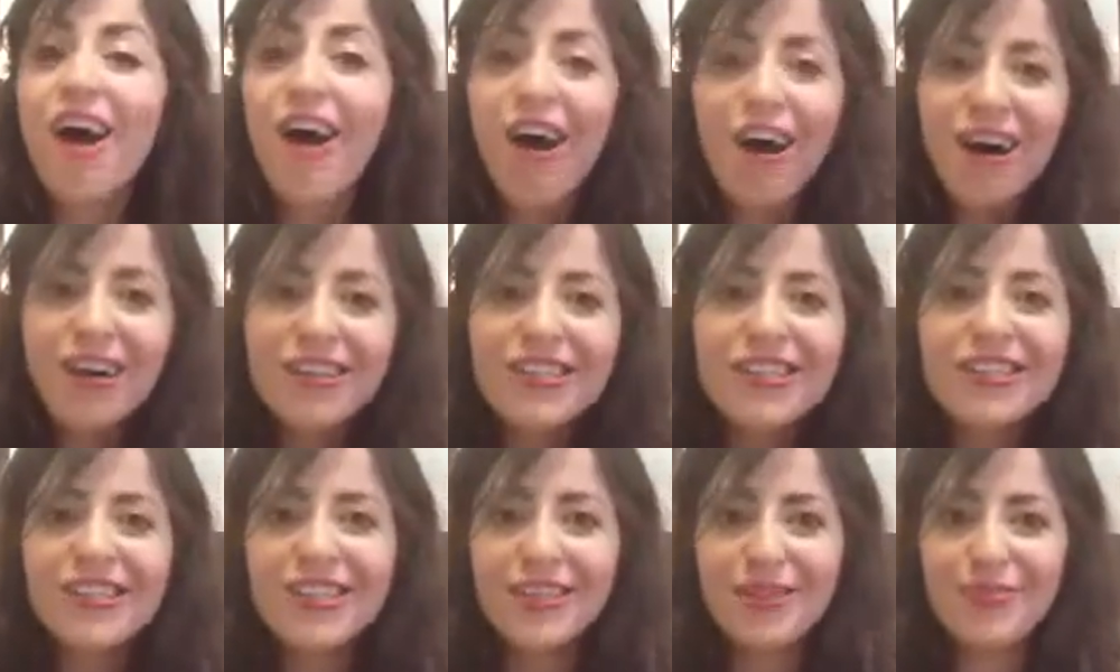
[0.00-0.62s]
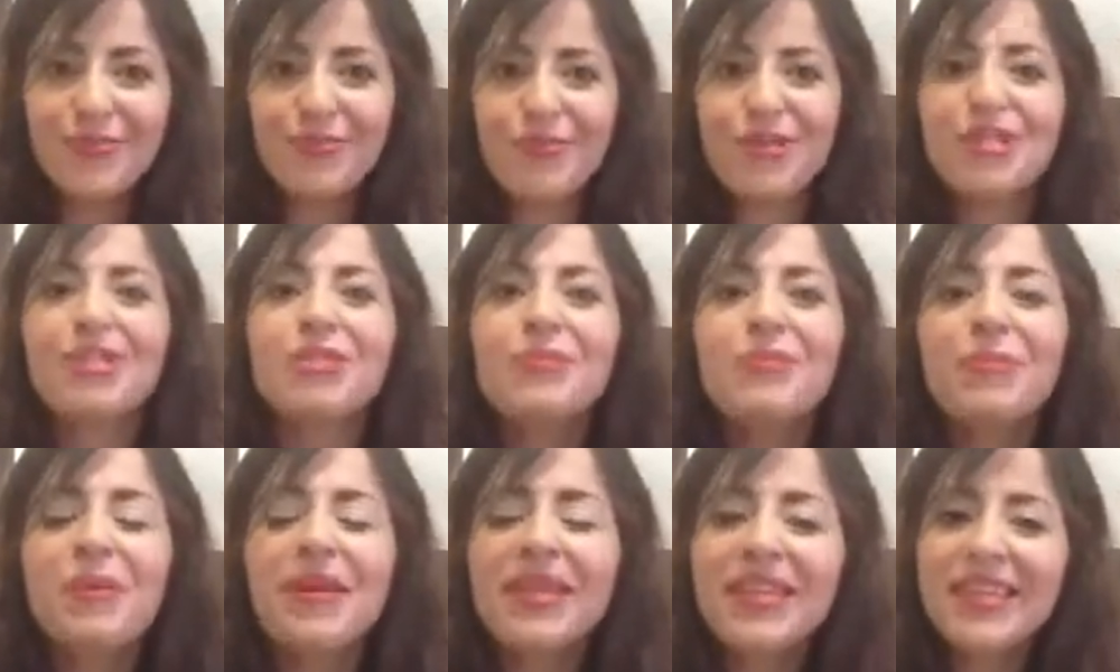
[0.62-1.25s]
Awesome!
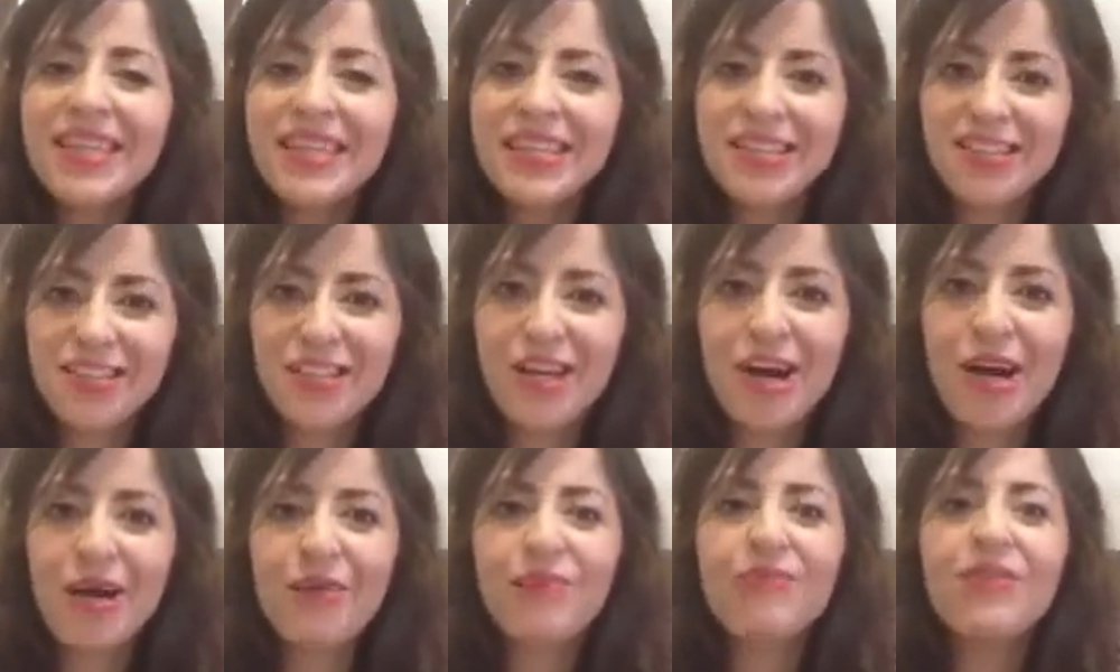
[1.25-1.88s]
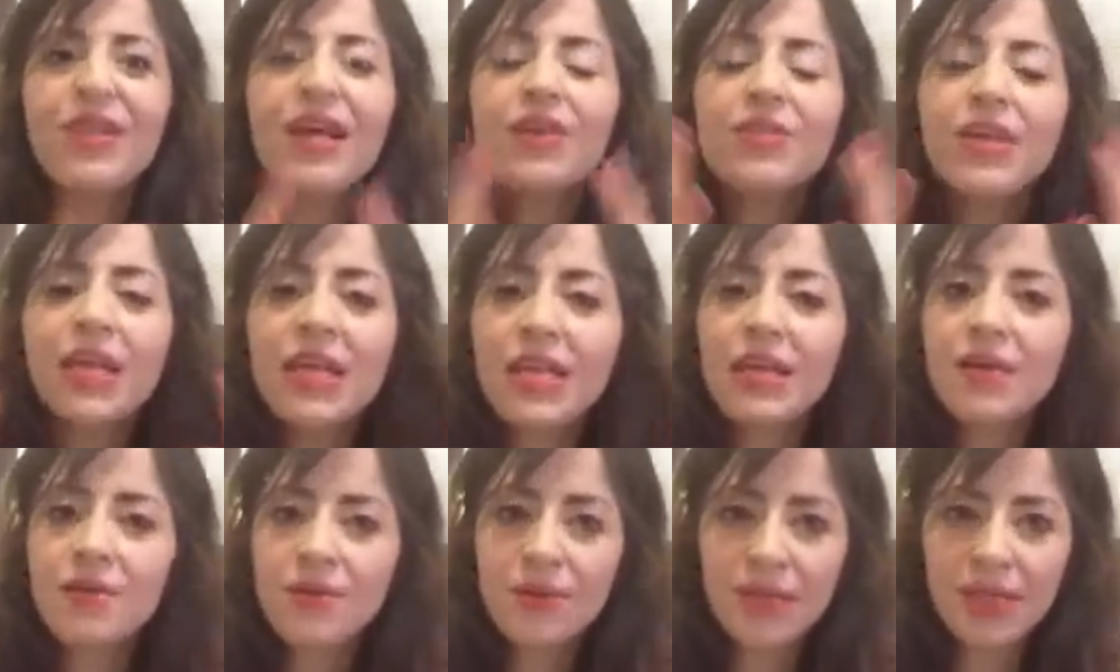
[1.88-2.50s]
Spend that time without
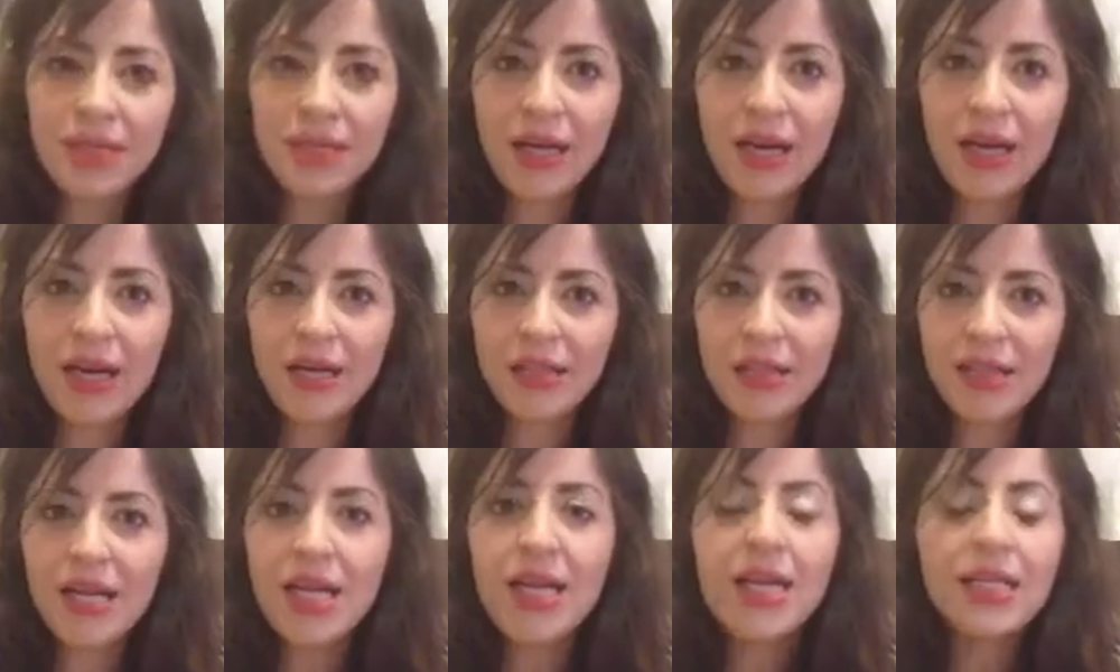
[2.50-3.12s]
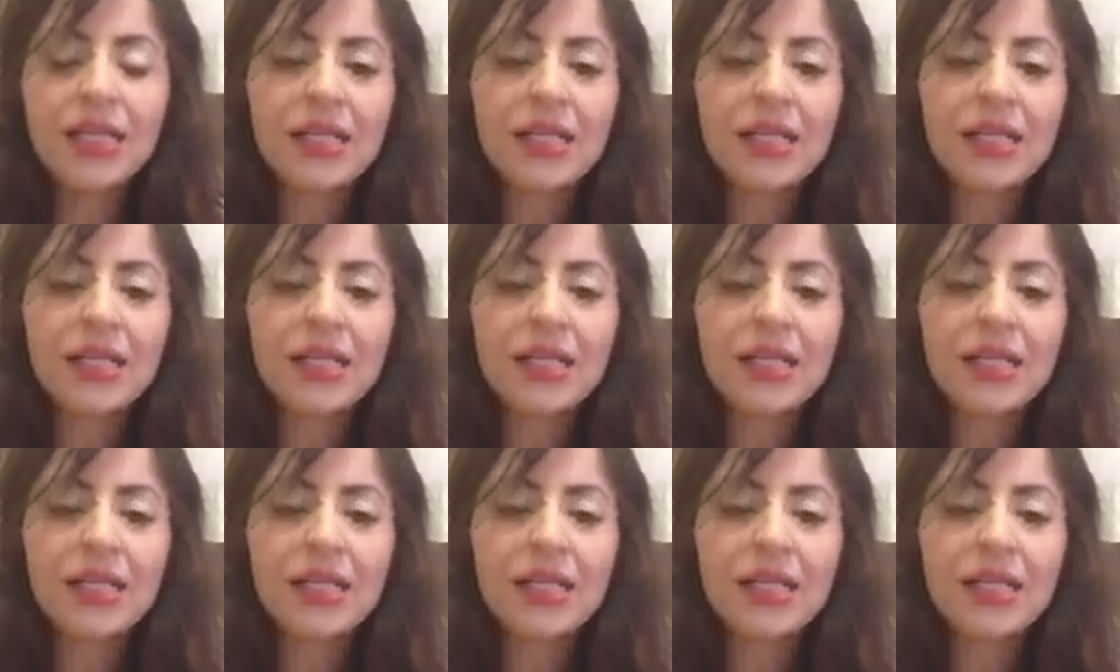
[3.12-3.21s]
any regret.